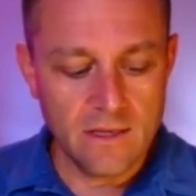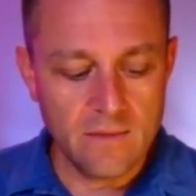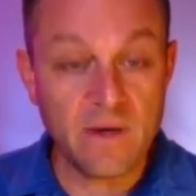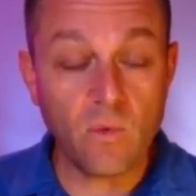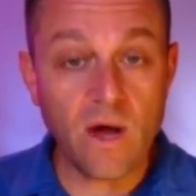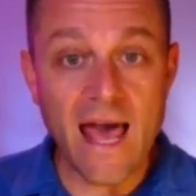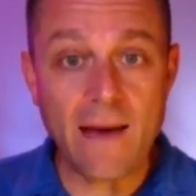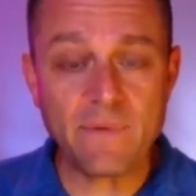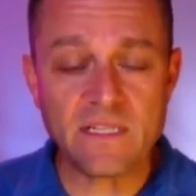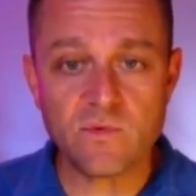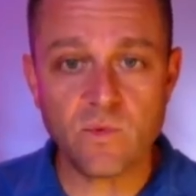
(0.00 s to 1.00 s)
but what
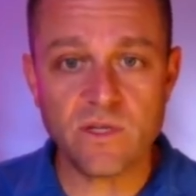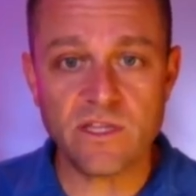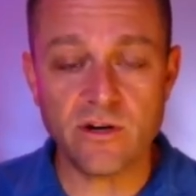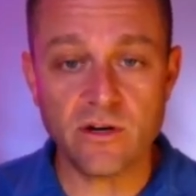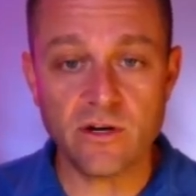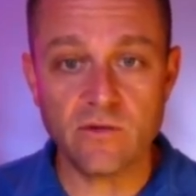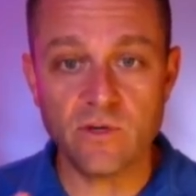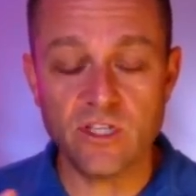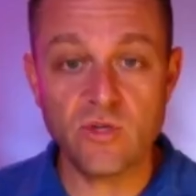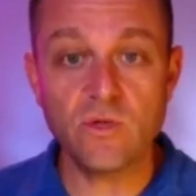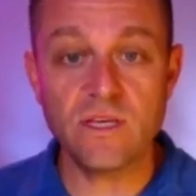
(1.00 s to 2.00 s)
happens when they're when
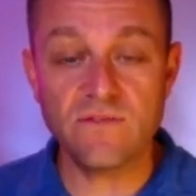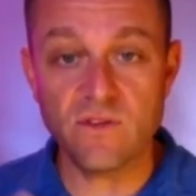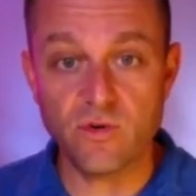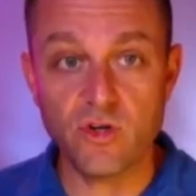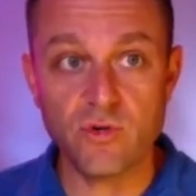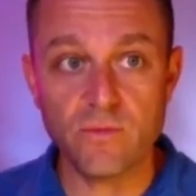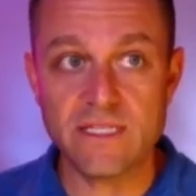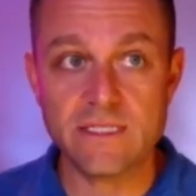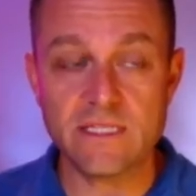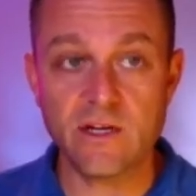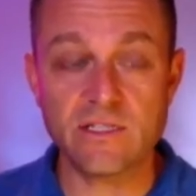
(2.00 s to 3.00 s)
you leave the room
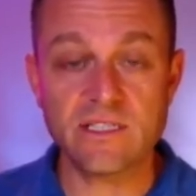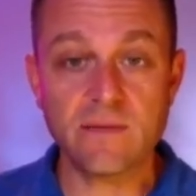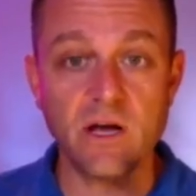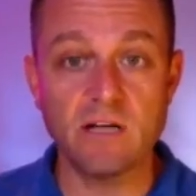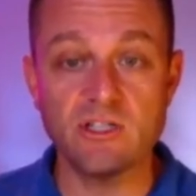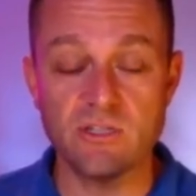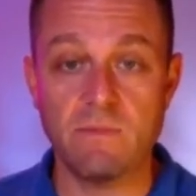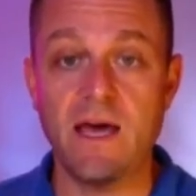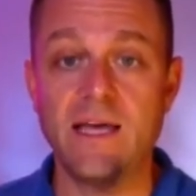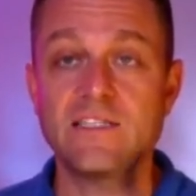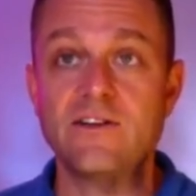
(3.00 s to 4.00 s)
is their subconscious
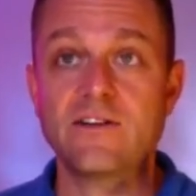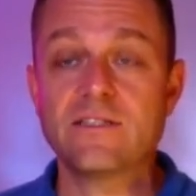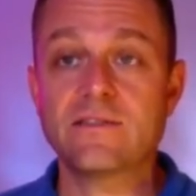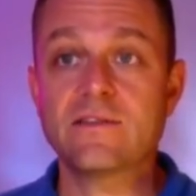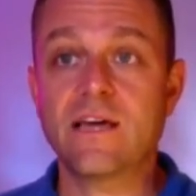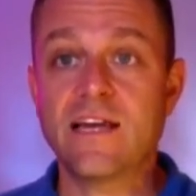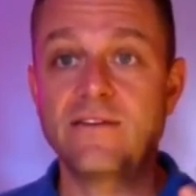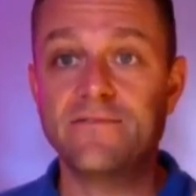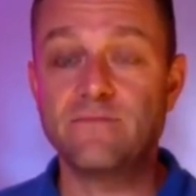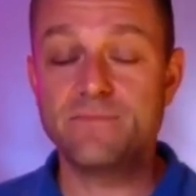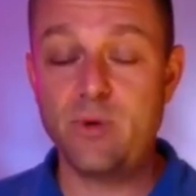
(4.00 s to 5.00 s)
mind starts kind of
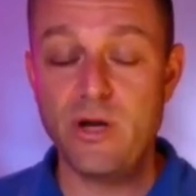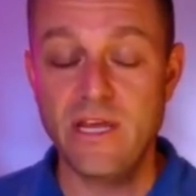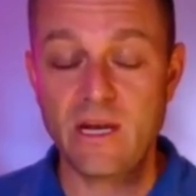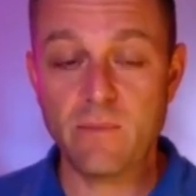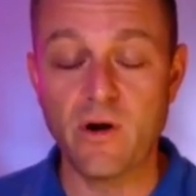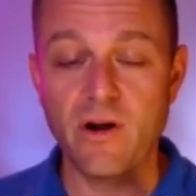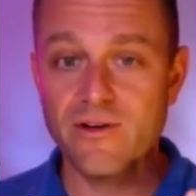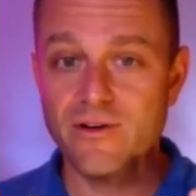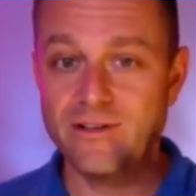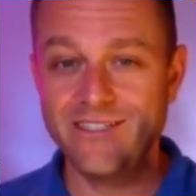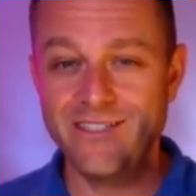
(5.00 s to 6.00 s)
breaking it apart
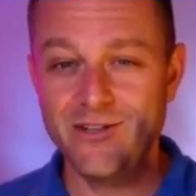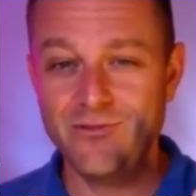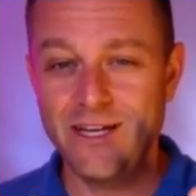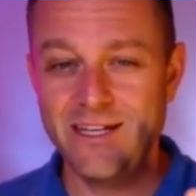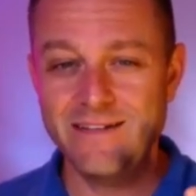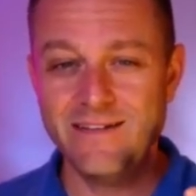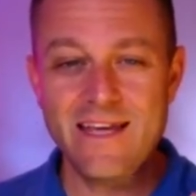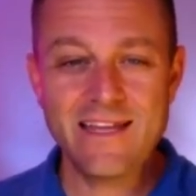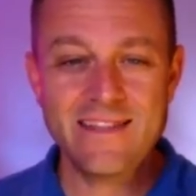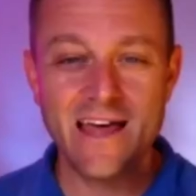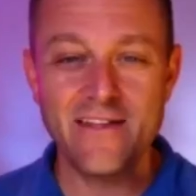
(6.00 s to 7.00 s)
going you know what
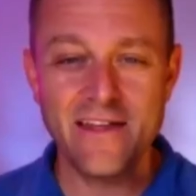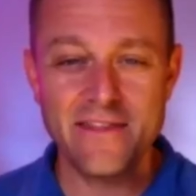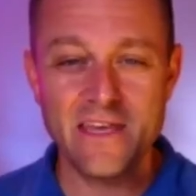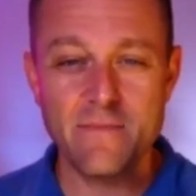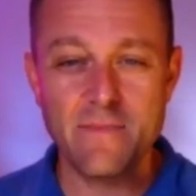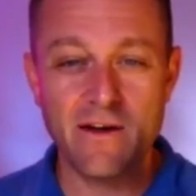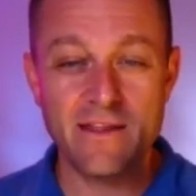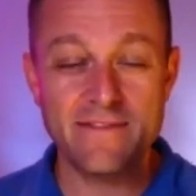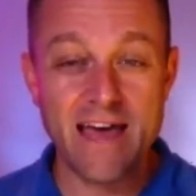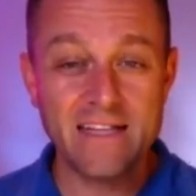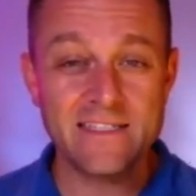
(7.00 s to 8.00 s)
now that i think about it
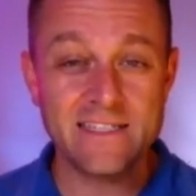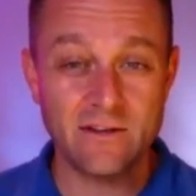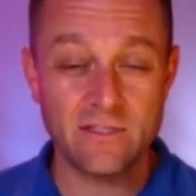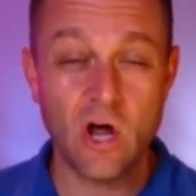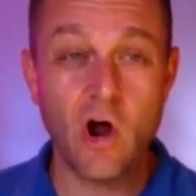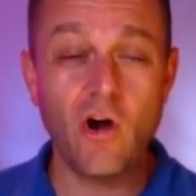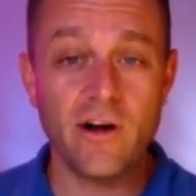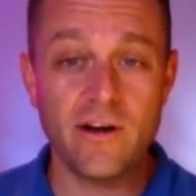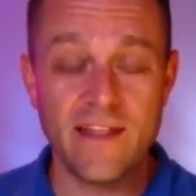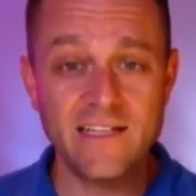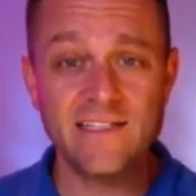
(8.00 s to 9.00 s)
that sounds
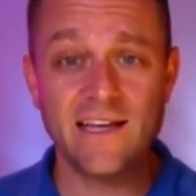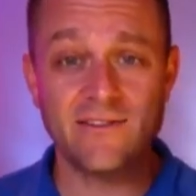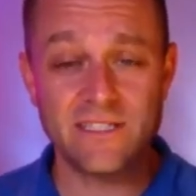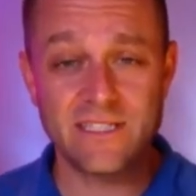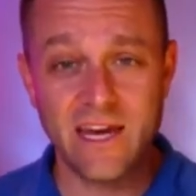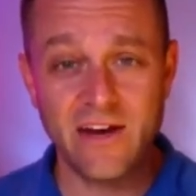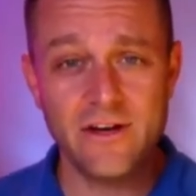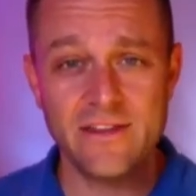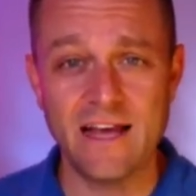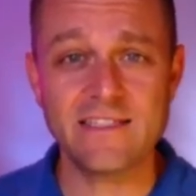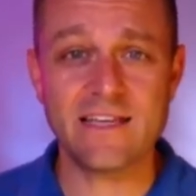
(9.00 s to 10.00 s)
hard that sounds scary
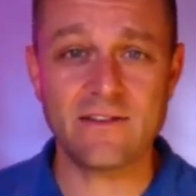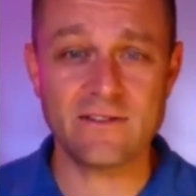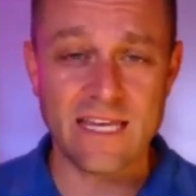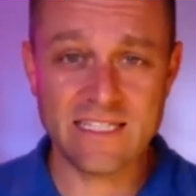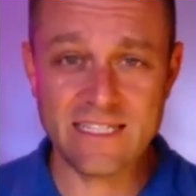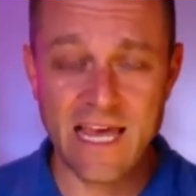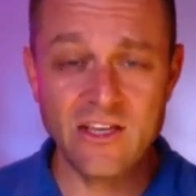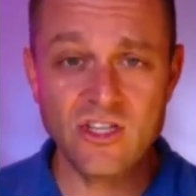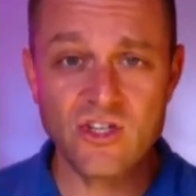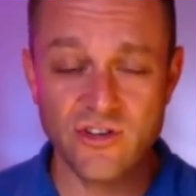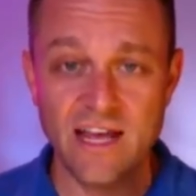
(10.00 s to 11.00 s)
that sounds like
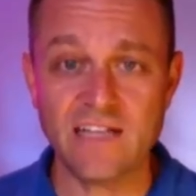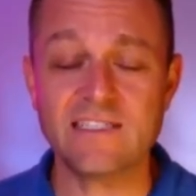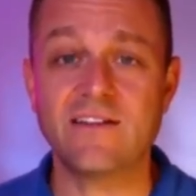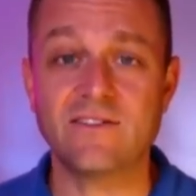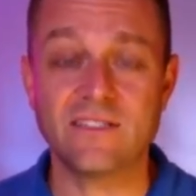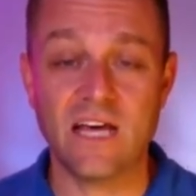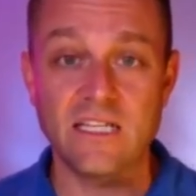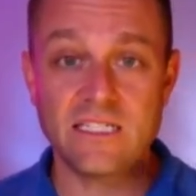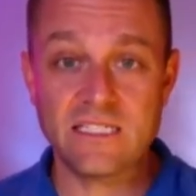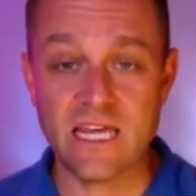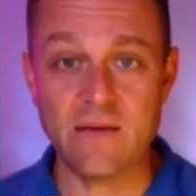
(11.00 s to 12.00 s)
danger that sounds
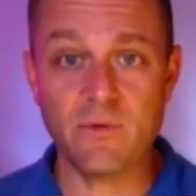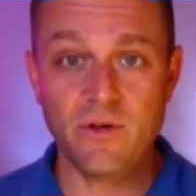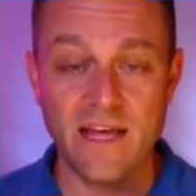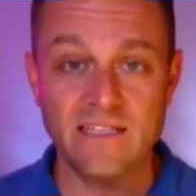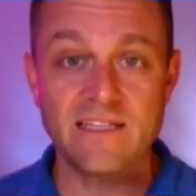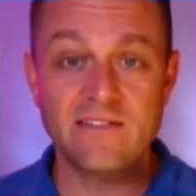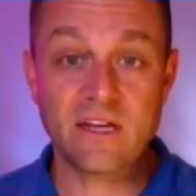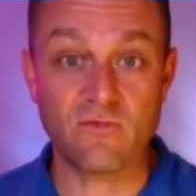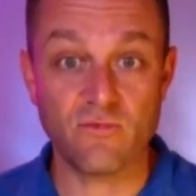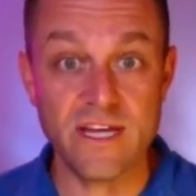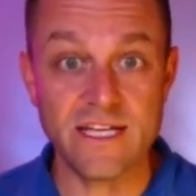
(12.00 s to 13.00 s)
unstable that sounds like
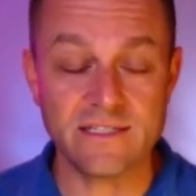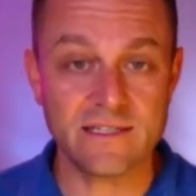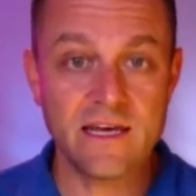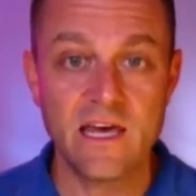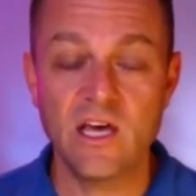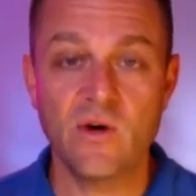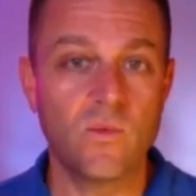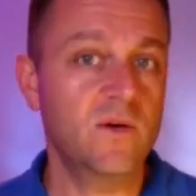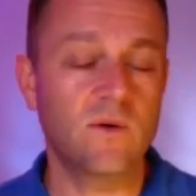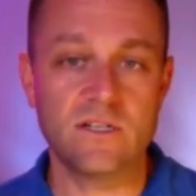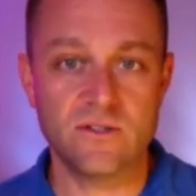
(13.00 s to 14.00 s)
risk we
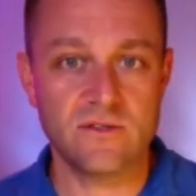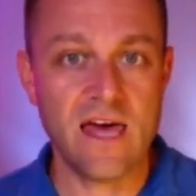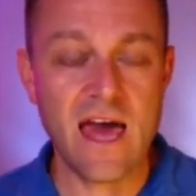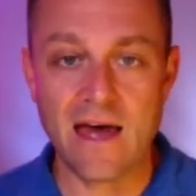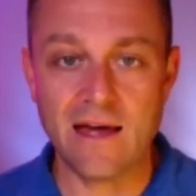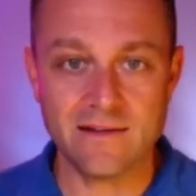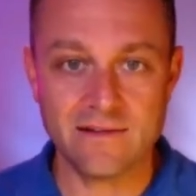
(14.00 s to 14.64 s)
don't want to do that